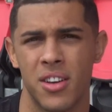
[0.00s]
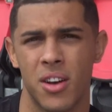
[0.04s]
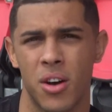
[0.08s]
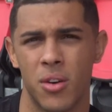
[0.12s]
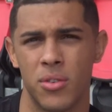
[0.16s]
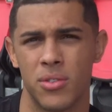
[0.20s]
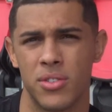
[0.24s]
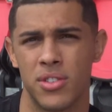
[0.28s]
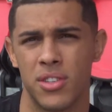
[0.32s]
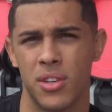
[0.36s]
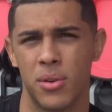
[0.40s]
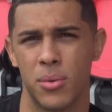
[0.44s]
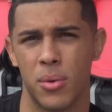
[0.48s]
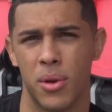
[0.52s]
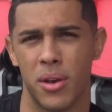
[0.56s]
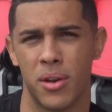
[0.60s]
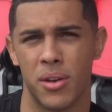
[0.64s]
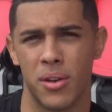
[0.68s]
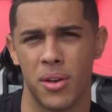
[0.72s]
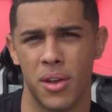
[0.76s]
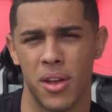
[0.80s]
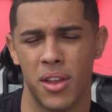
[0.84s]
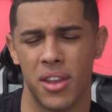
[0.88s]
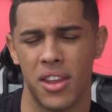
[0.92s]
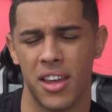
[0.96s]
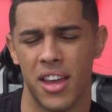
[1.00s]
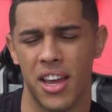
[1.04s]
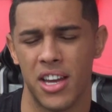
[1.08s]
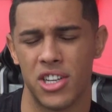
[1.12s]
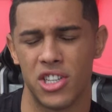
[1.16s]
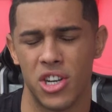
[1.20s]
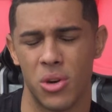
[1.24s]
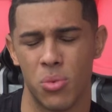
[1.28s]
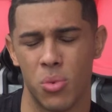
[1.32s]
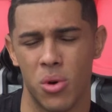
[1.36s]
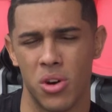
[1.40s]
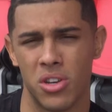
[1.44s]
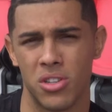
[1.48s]
Obviously, when at the
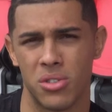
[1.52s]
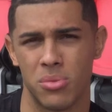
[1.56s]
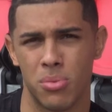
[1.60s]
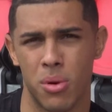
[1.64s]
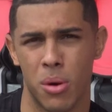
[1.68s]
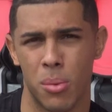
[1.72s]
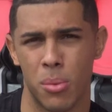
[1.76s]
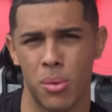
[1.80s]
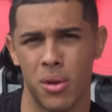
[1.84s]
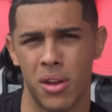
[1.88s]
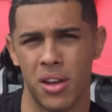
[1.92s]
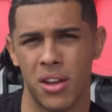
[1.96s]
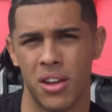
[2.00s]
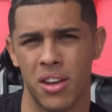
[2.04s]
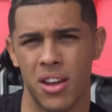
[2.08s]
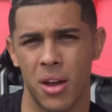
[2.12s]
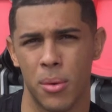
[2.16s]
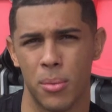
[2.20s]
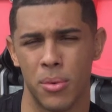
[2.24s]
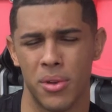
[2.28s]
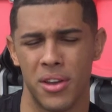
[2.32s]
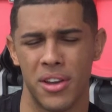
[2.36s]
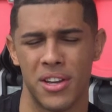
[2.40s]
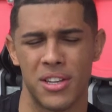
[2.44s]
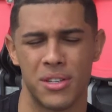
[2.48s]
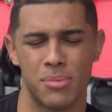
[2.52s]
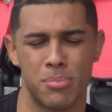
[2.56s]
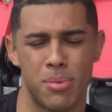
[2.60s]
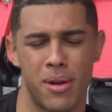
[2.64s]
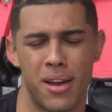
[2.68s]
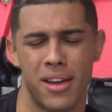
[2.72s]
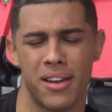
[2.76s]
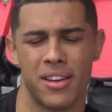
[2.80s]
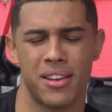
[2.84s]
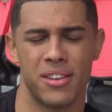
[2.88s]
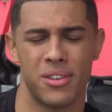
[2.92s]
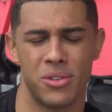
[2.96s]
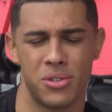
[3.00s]
age I was, probably a couple of years
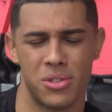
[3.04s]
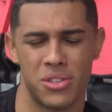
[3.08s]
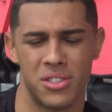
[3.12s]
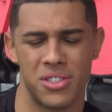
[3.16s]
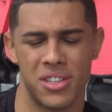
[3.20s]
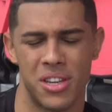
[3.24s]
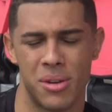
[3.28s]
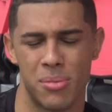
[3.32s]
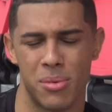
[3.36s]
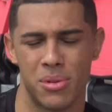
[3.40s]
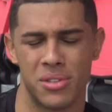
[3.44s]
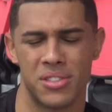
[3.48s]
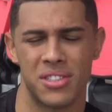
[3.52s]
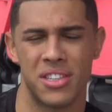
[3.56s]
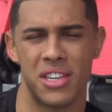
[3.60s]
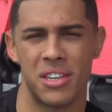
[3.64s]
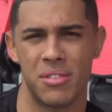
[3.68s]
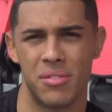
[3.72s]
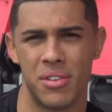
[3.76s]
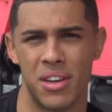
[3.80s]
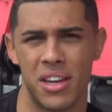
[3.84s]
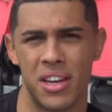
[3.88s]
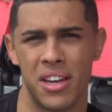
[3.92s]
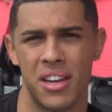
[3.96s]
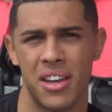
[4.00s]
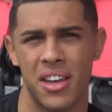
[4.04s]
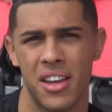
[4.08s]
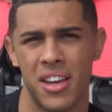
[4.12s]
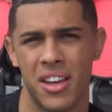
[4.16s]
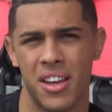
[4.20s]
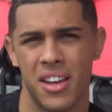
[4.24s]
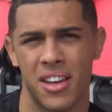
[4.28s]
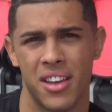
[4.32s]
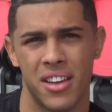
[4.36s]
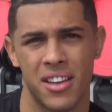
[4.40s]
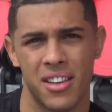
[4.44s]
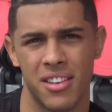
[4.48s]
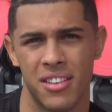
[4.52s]
back, used to see him on TV,
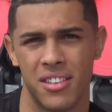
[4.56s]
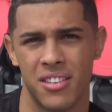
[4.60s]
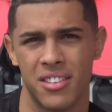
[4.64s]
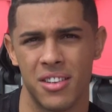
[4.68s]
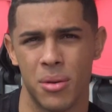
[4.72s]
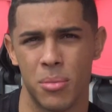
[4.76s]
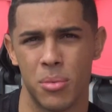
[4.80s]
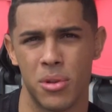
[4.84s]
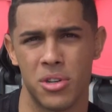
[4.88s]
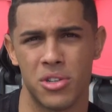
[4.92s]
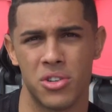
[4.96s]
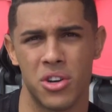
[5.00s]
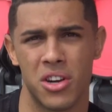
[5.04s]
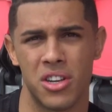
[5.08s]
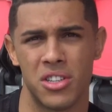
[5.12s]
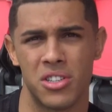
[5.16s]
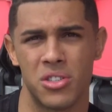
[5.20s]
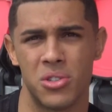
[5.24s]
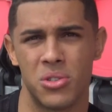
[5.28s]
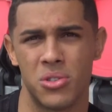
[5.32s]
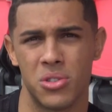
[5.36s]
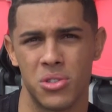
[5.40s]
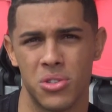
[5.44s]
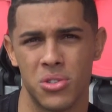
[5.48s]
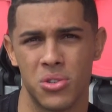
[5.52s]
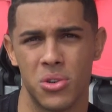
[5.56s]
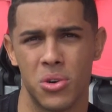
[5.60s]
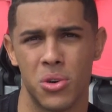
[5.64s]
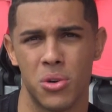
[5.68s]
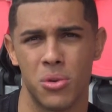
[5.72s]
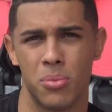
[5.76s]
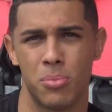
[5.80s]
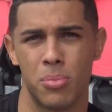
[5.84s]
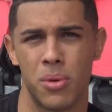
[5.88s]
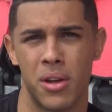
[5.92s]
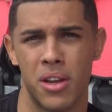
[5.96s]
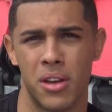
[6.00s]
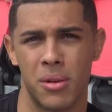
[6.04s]
and some of the tries used to
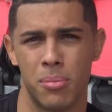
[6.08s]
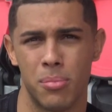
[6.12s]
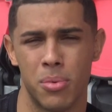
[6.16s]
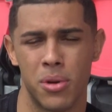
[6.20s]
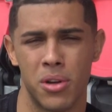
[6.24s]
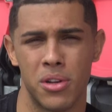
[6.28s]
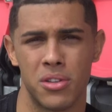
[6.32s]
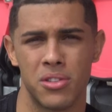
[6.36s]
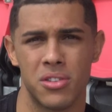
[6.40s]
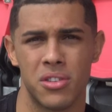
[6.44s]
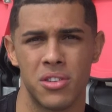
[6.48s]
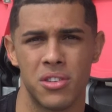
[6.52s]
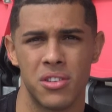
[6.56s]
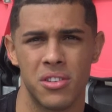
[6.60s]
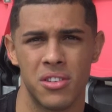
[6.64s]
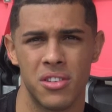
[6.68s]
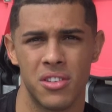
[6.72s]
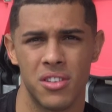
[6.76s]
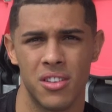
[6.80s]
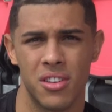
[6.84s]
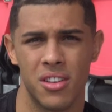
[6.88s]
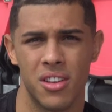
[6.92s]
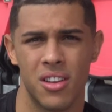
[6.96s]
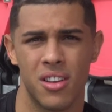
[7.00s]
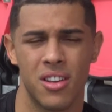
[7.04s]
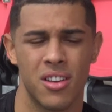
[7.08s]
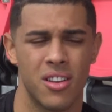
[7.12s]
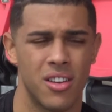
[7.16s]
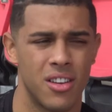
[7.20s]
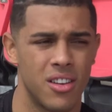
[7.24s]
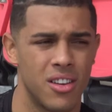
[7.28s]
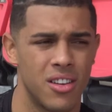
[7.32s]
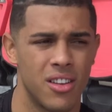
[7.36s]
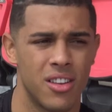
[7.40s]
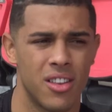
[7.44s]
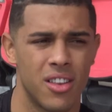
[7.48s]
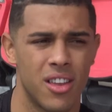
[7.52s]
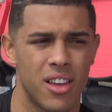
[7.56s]
score, being a person
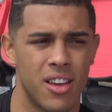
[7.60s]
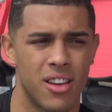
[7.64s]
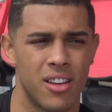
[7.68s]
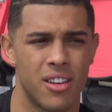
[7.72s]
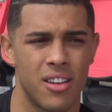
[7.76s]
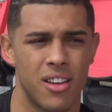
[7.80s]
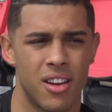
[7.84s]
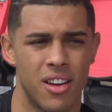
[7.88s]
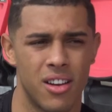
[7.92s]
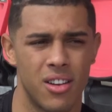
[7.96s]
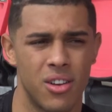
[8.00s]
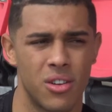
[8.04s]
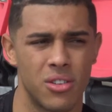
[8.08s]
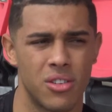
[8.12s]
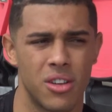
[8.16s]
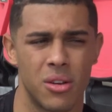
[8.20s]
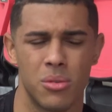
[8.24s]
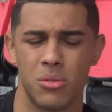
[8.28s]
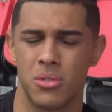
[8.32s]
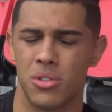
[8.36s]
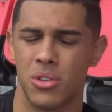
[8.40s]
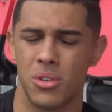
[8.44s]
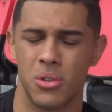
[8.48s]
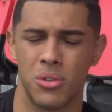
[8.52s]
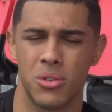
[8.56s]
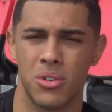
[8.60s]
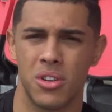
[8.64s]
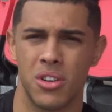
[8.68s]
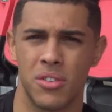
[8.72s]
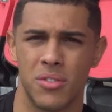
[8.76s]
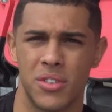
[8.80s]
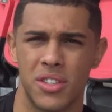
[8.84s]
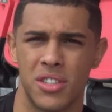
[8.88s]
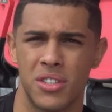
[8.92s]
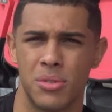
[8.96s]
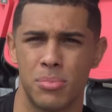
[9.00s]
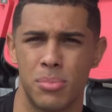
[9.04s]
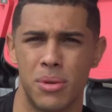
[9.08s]
that I looked up to because
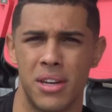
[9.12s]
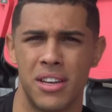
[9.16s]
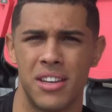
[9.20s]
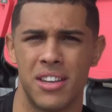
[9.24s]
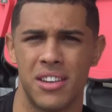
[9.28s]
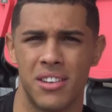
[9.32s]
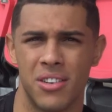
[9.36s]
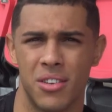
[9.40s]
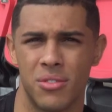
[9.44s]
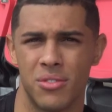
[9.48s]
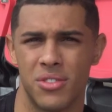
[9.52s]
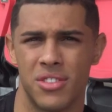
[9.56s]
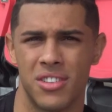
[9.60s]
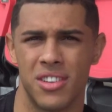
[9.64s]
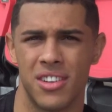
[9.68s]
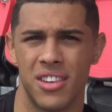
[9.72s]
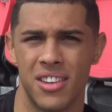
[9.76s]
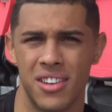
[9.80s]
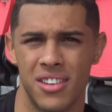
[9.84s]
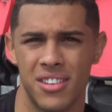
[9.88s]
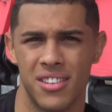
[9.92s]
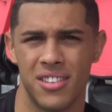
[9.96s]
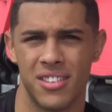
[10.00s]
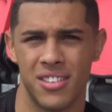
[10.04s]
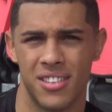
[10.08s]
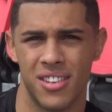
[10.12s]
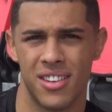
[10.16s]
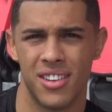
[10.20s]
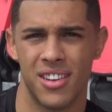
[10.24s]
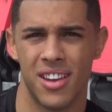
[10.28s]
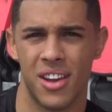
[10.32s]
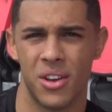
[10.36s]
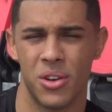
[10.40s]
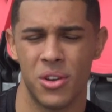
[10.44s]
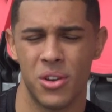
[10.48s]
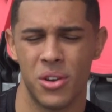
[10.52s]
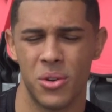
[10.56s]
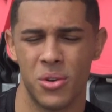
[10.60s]
of his speed and obviously
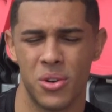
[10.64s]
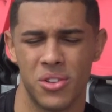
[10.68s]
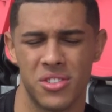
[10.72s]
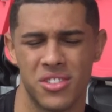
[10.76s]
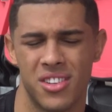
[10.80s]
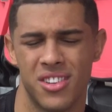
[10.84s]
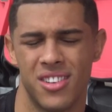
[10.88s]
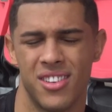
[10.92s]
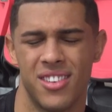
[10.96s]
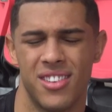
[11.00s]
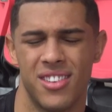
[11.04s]
how good he was.